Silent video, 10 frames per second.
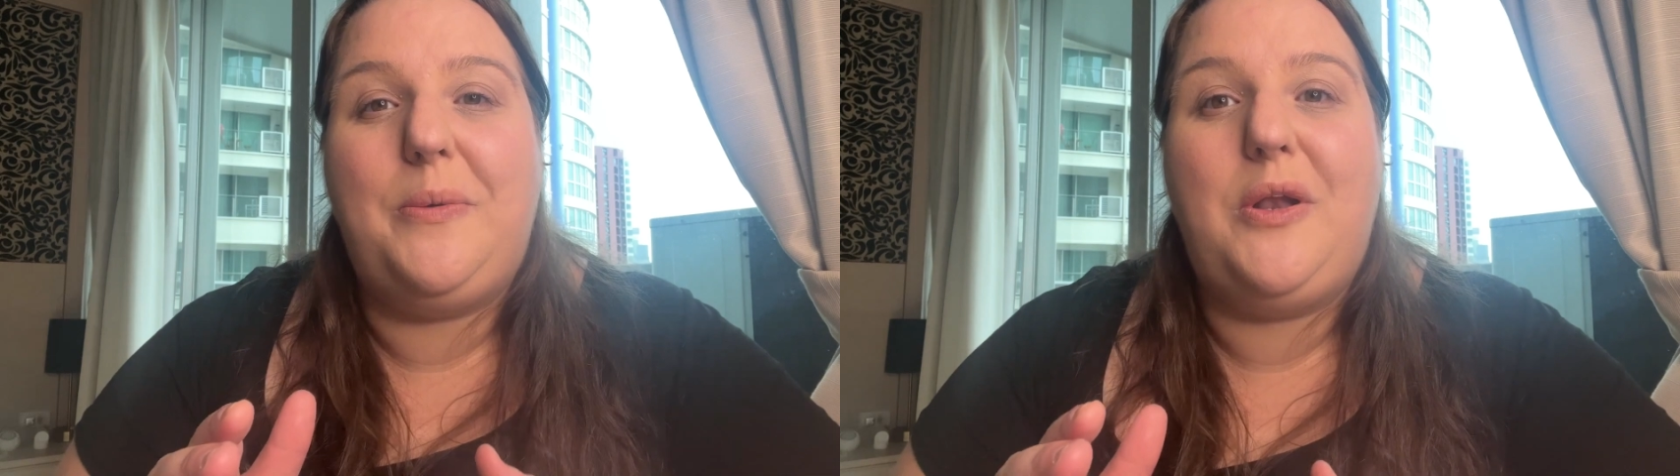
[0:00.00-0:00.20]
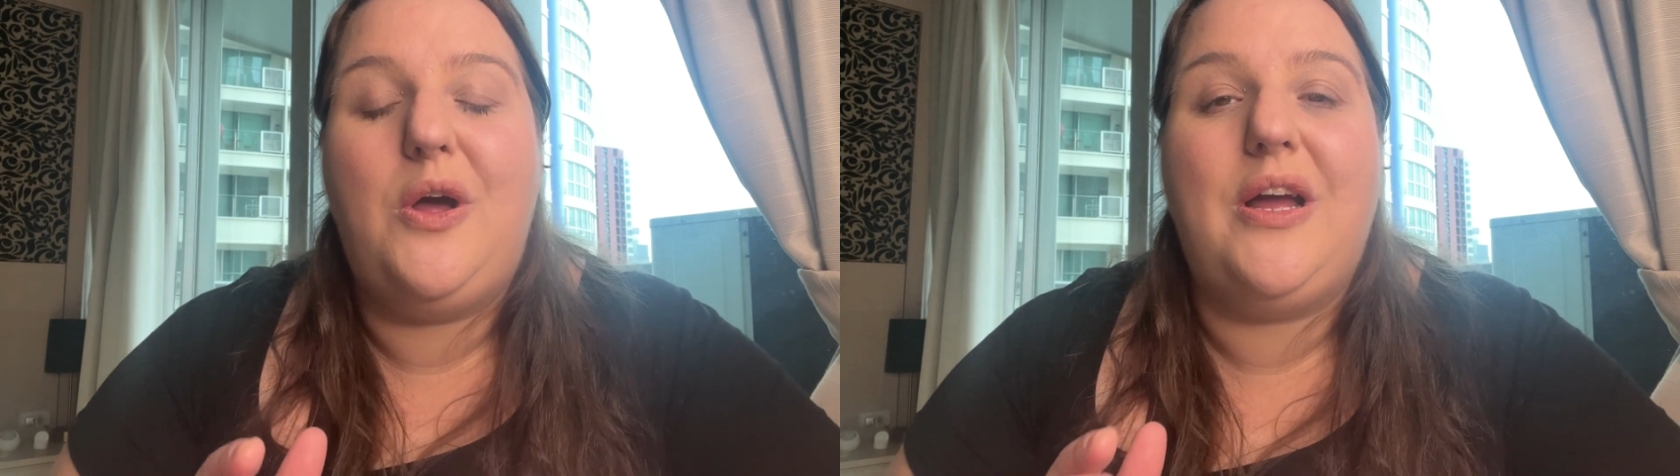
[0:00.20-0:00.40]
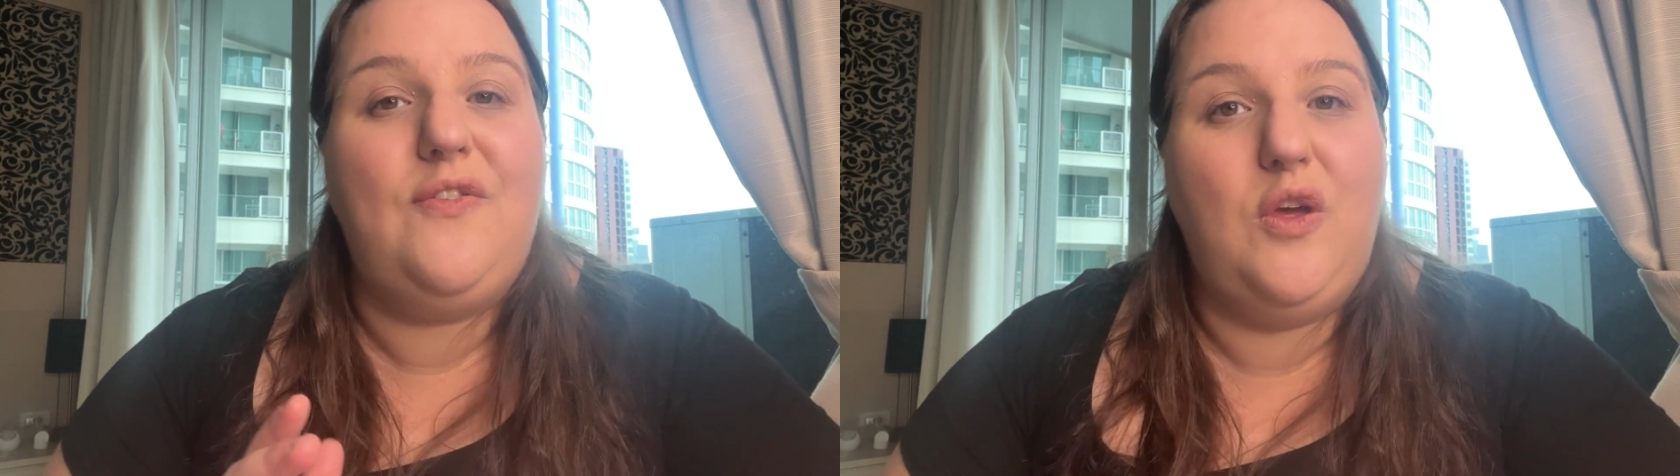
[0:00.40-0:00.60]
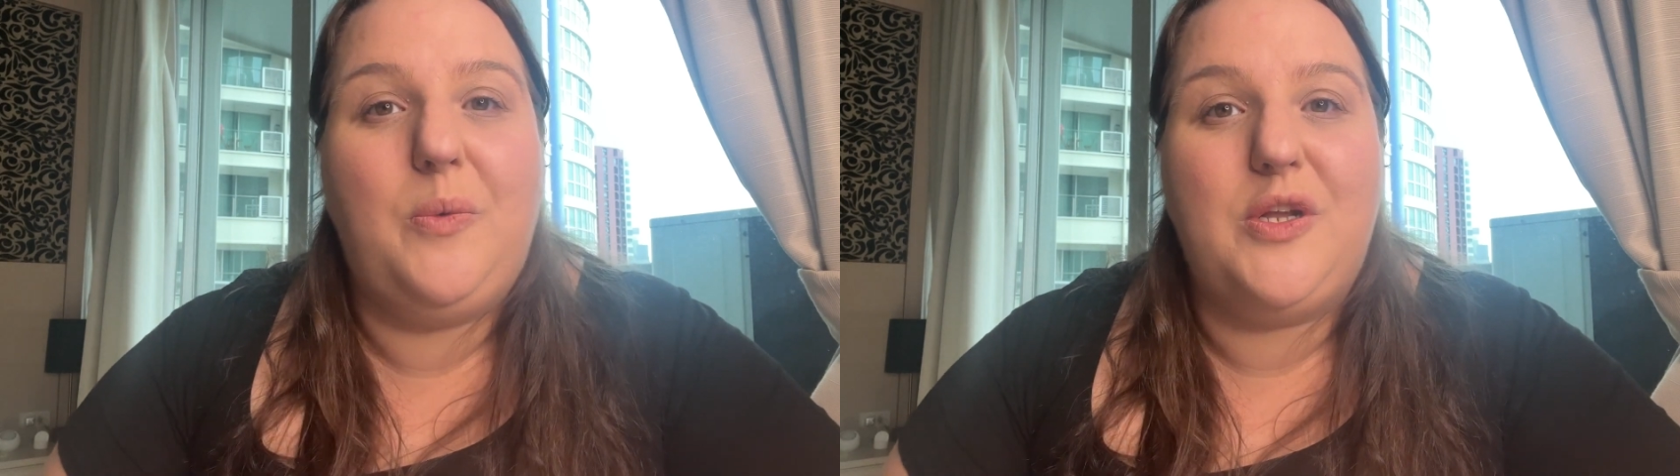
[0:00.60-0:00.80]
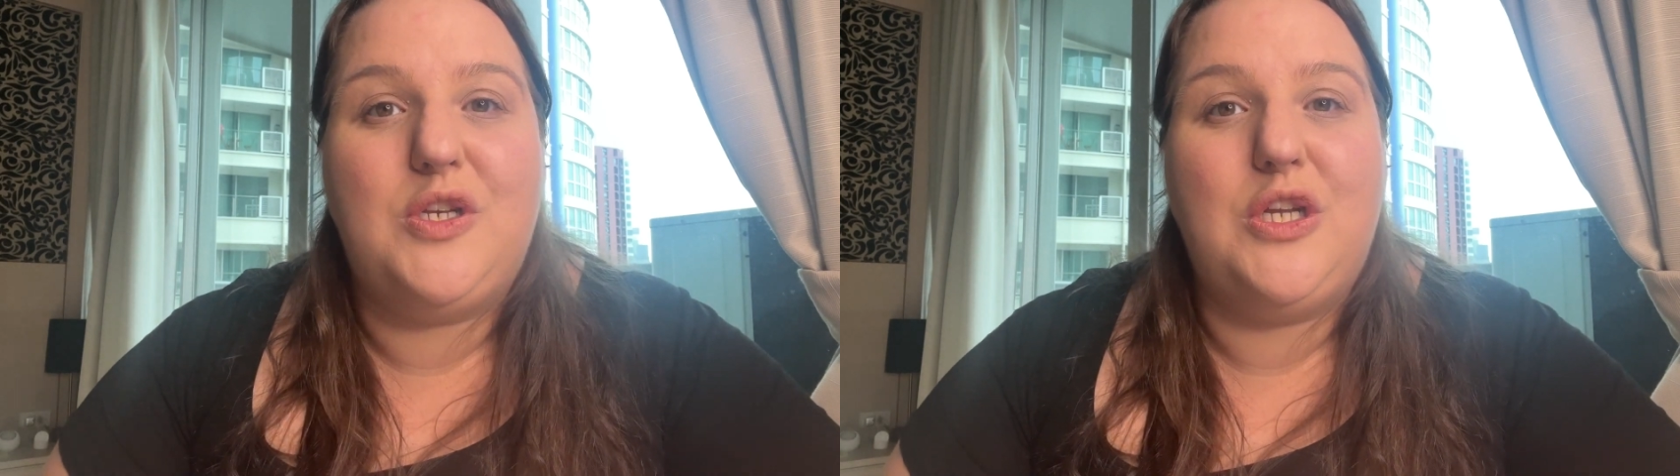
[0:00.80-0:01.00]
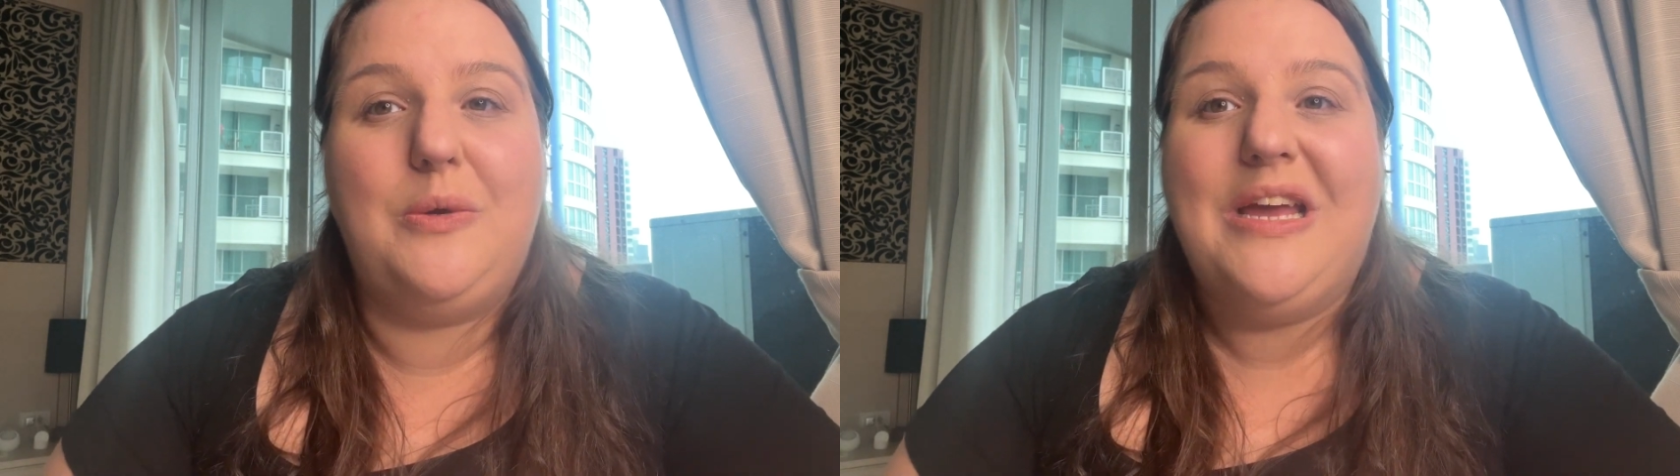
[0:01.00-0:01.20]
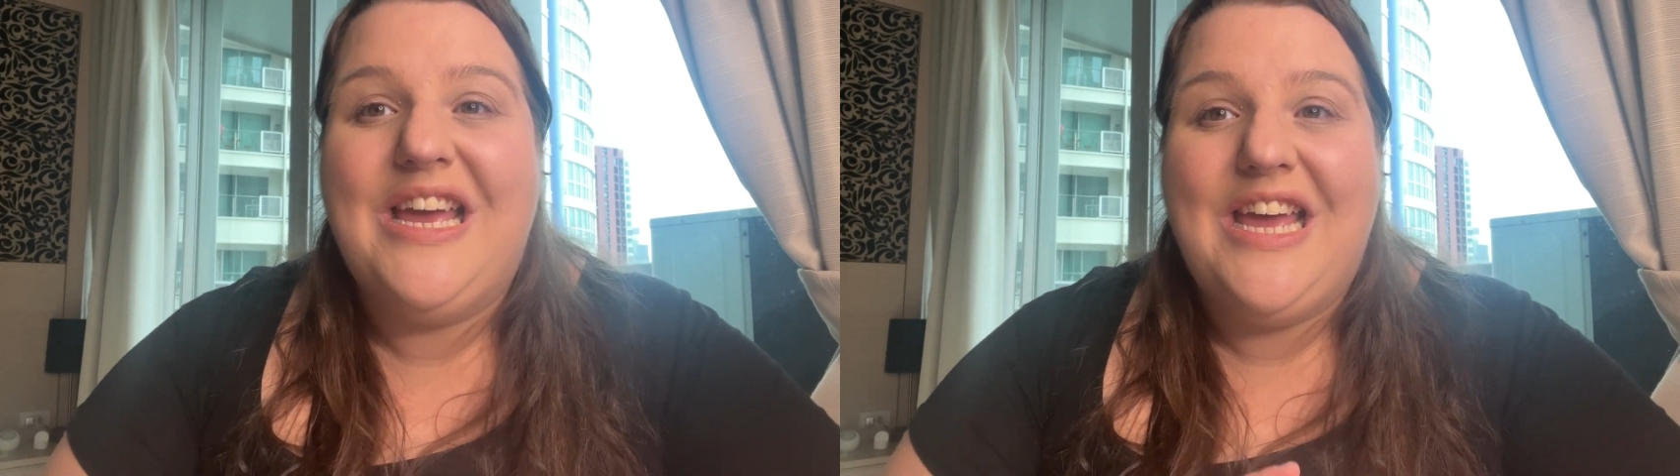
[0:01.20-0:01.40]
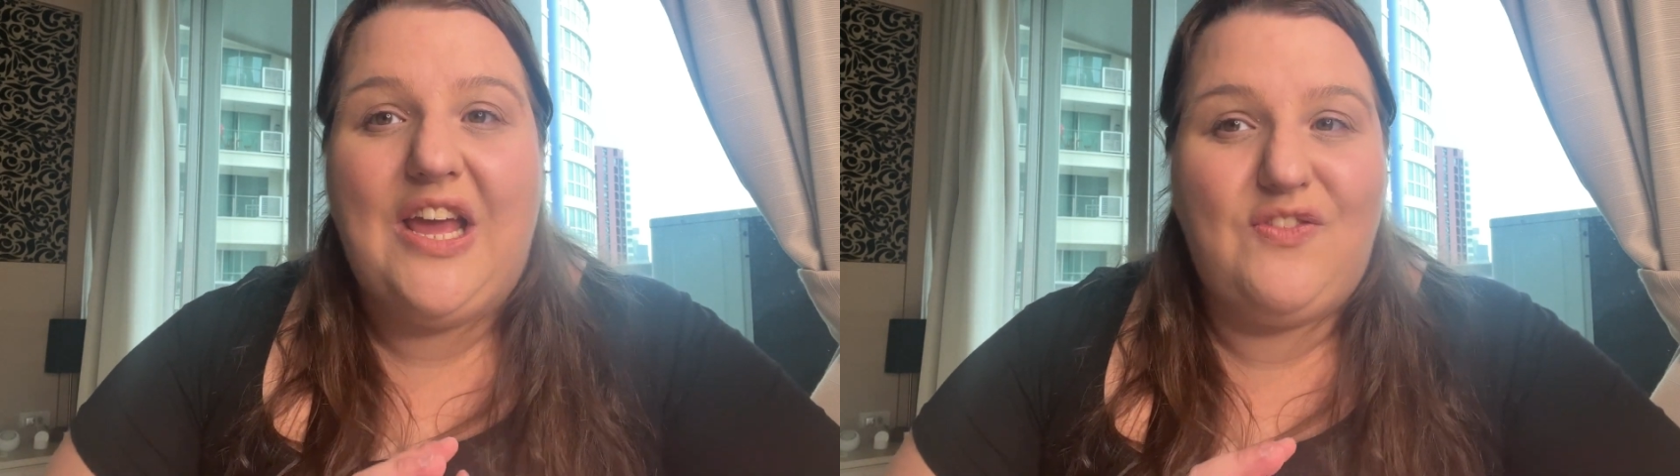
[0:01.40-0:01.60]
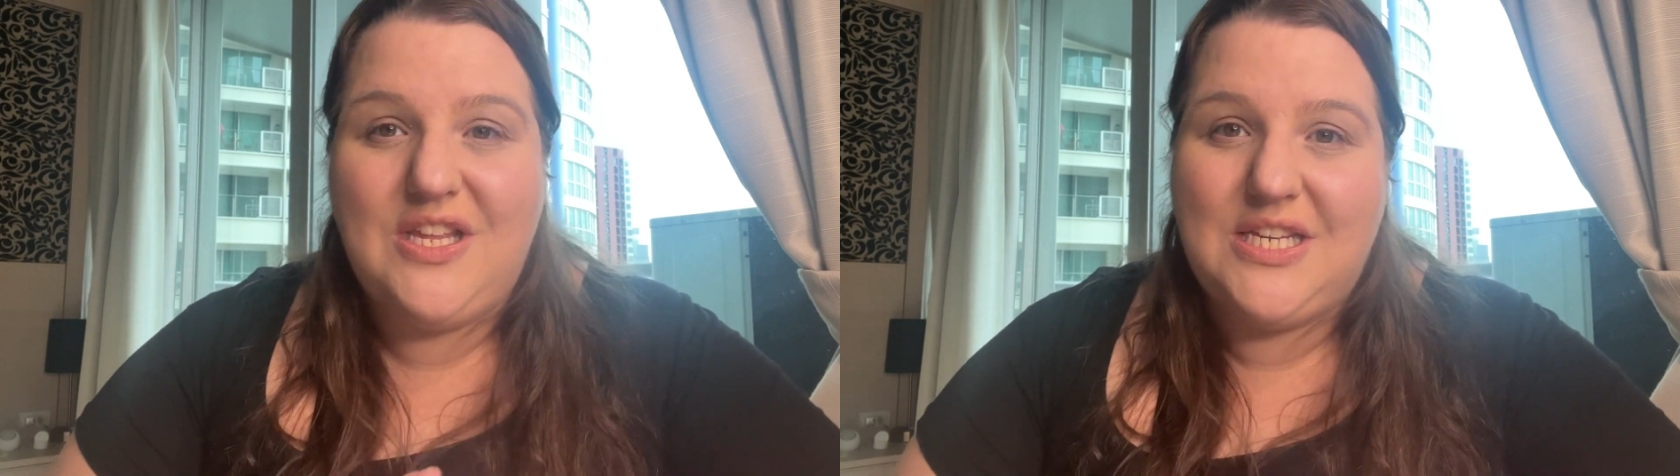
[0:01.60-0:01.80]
along if you want to. If this